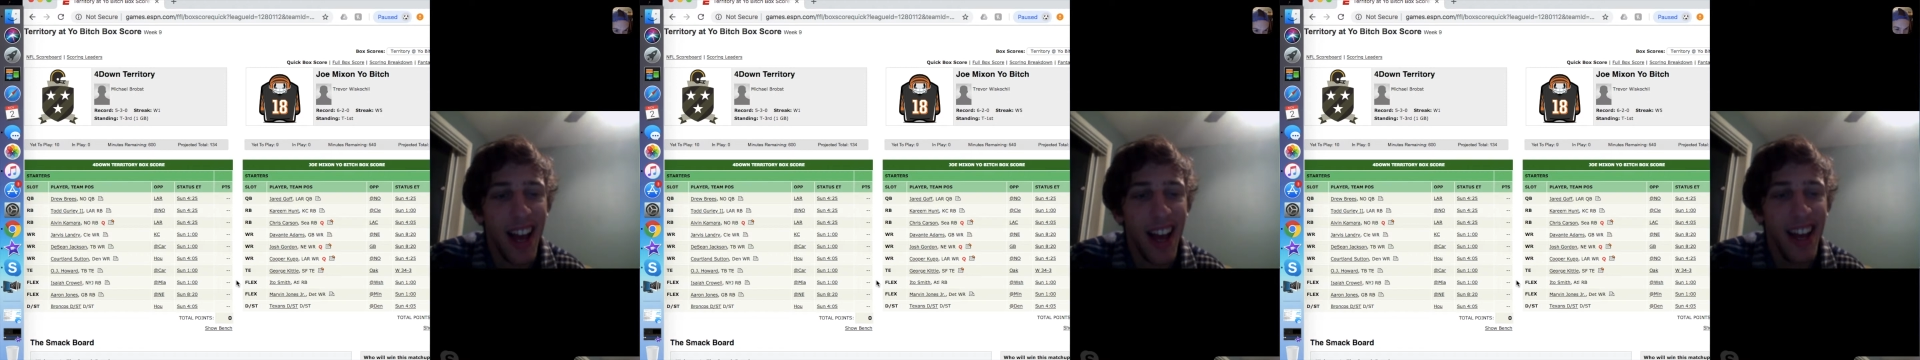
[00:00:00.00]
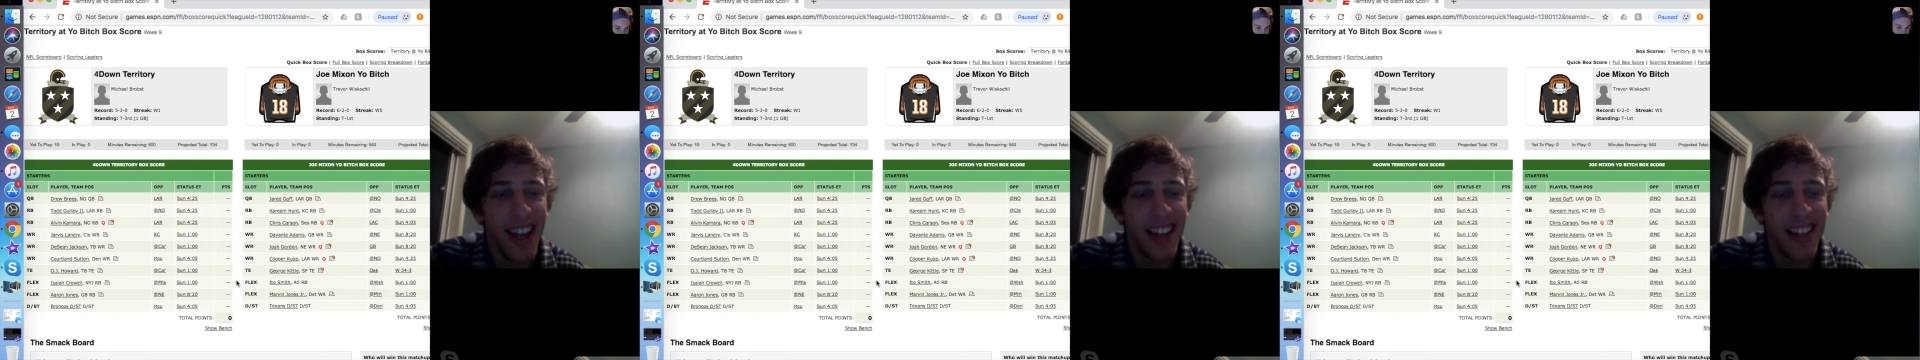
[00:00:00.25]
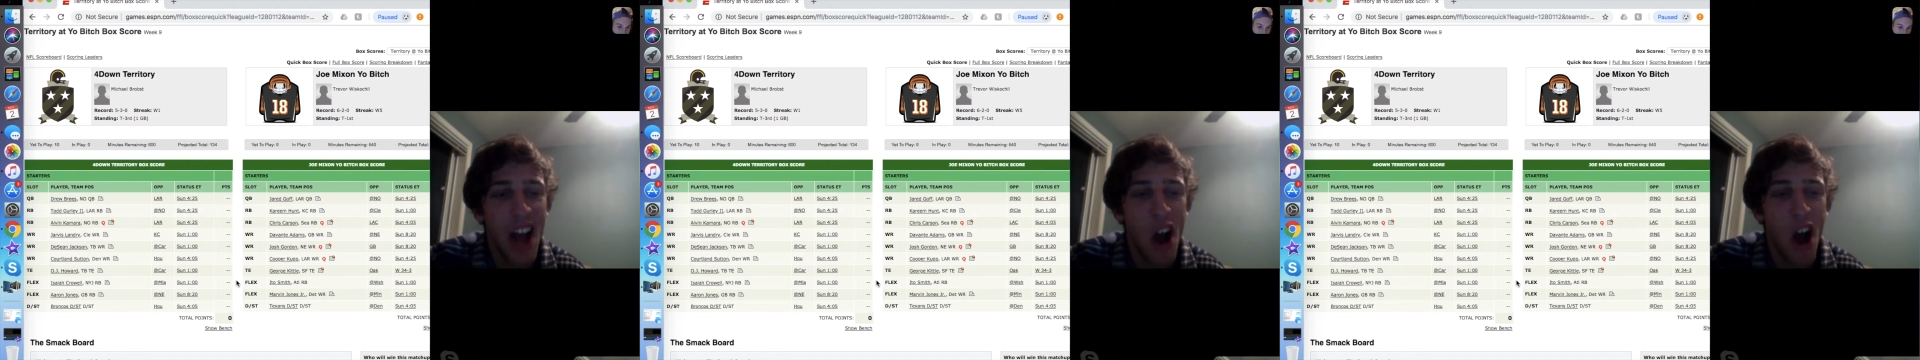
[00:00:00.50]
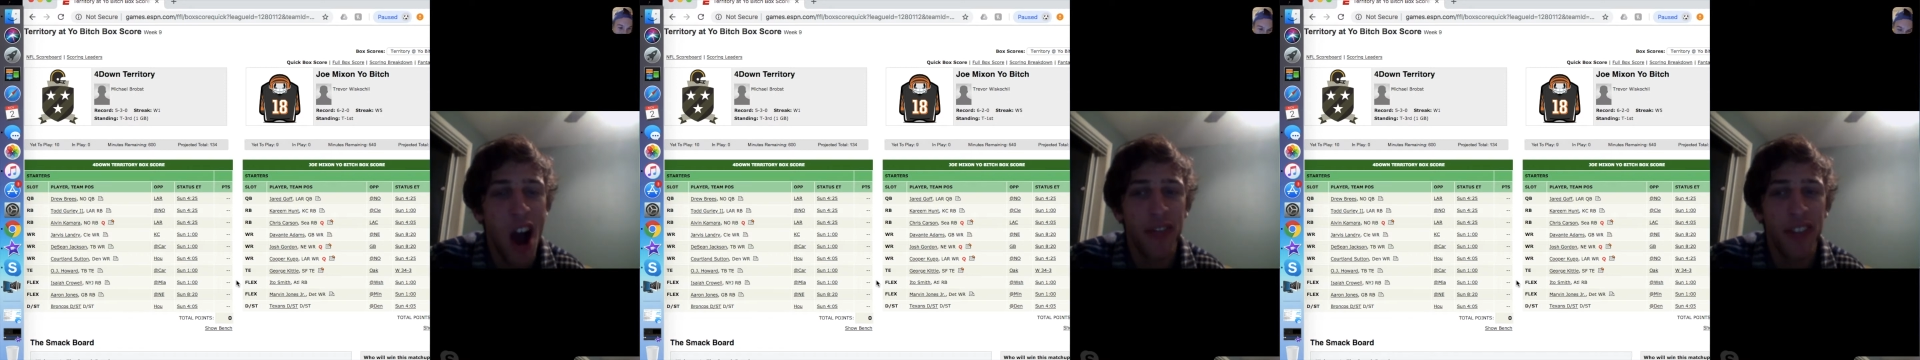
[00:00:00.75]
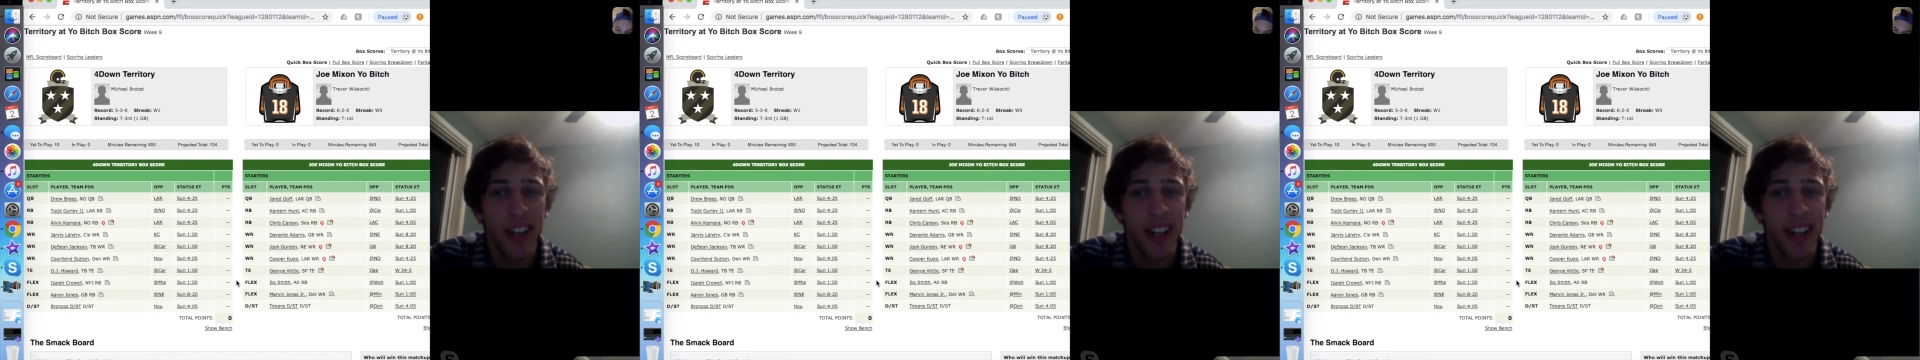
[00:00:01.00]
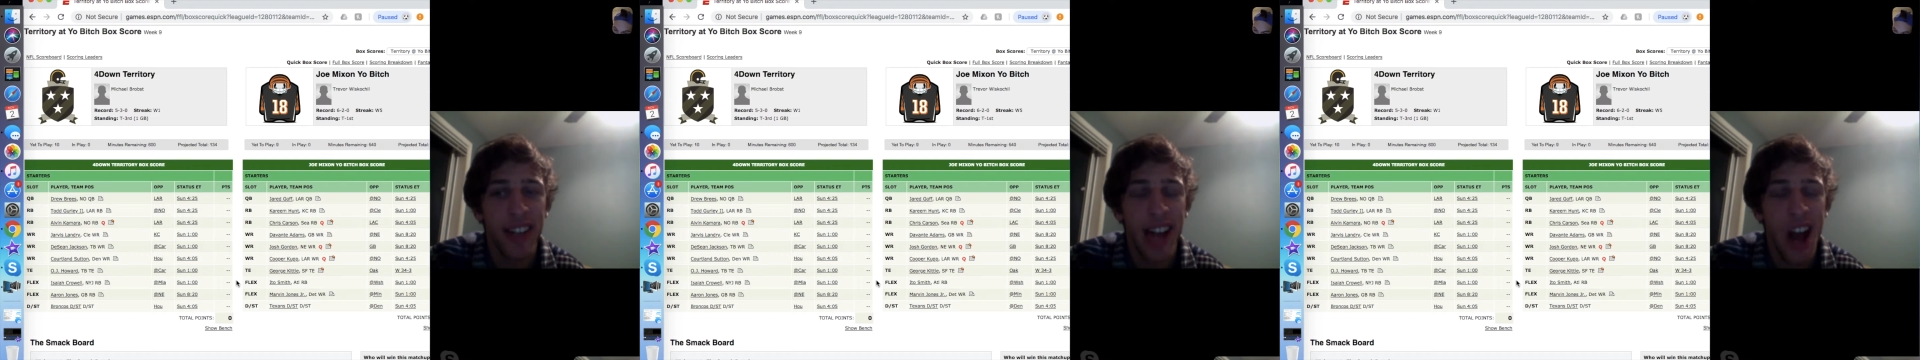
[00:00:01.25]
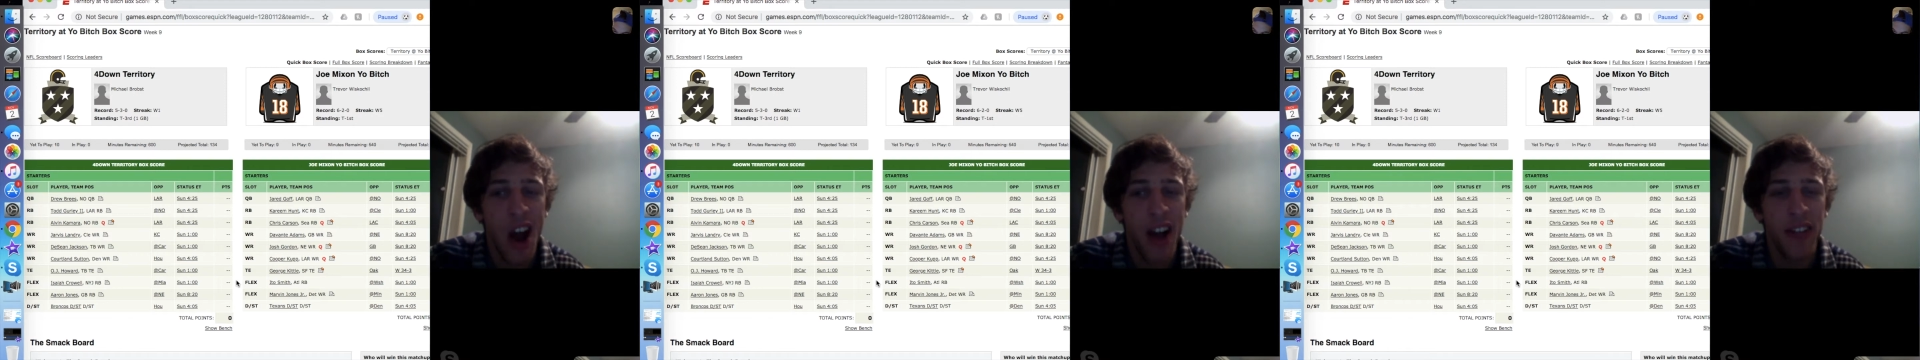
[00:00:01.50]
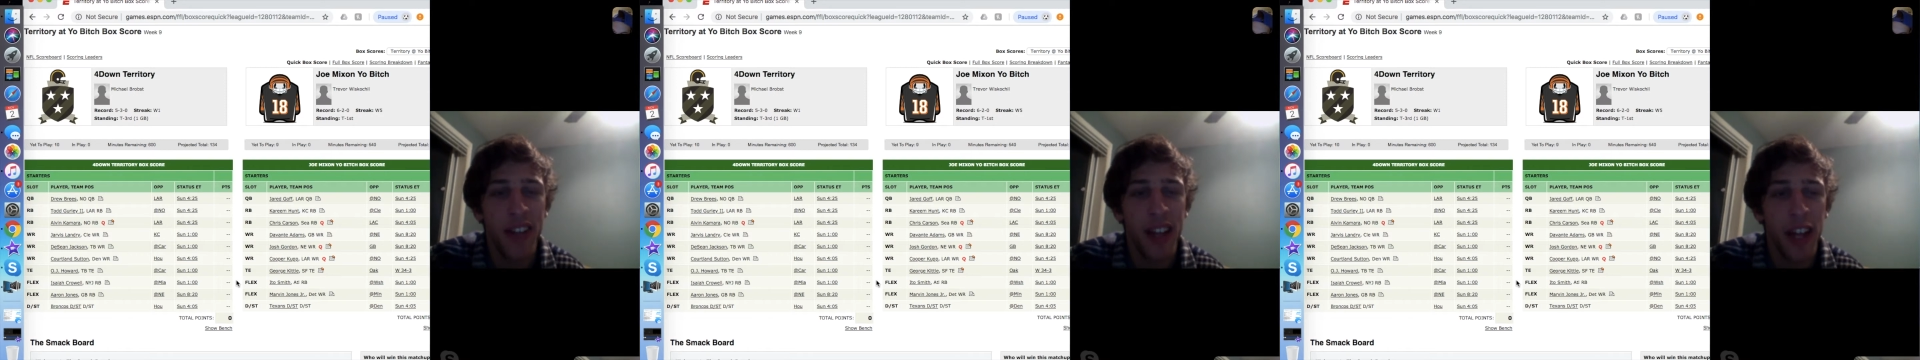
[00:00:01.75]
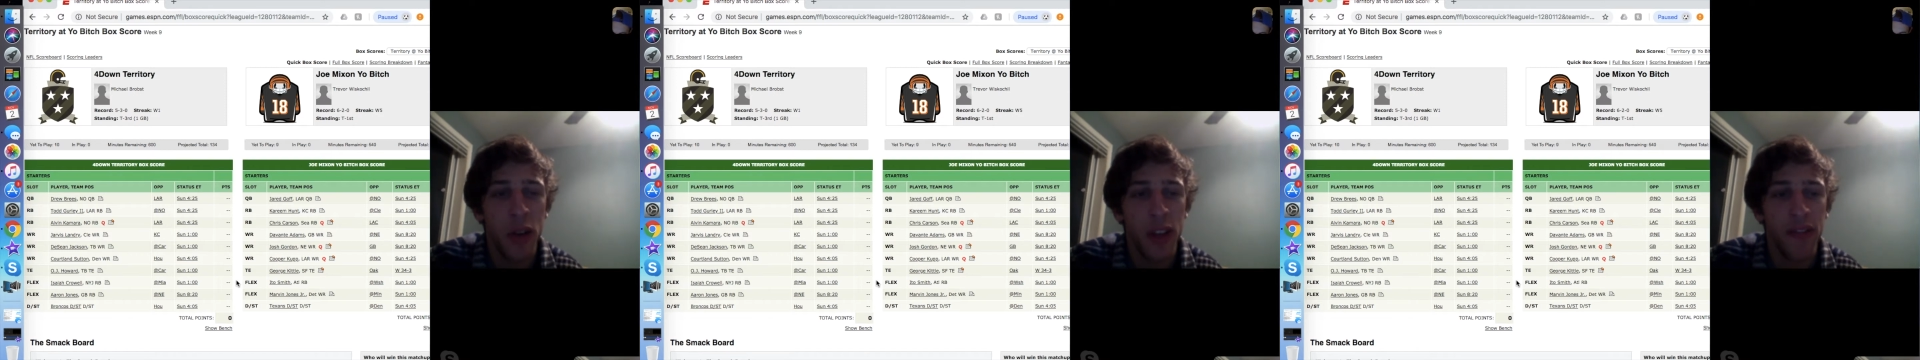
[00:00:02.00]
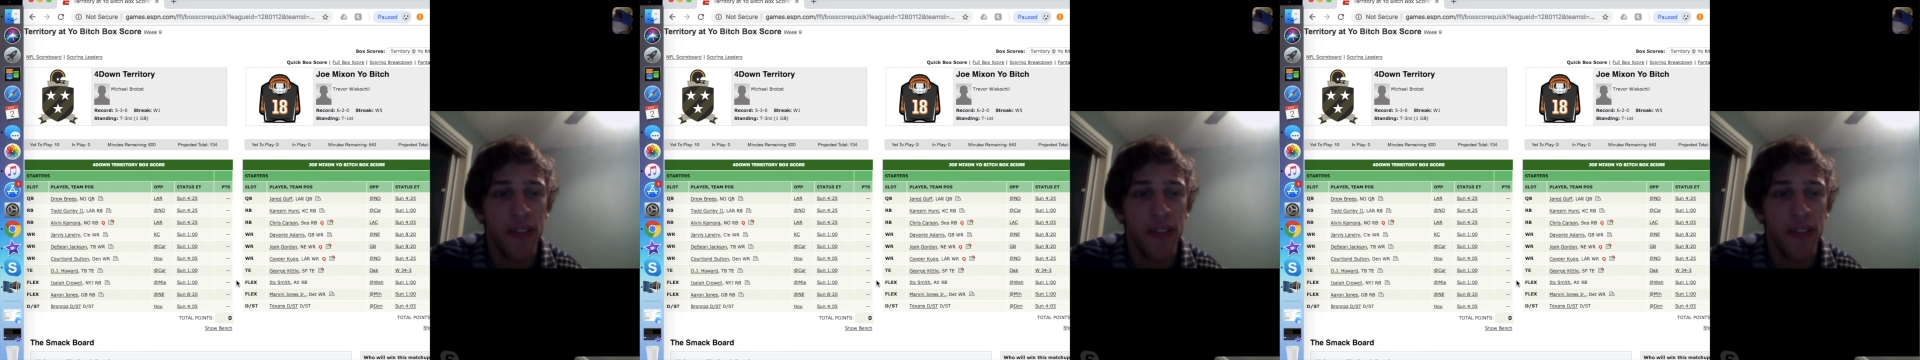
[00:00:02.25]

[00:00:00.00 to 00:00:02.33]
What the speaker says: And it's not often that you can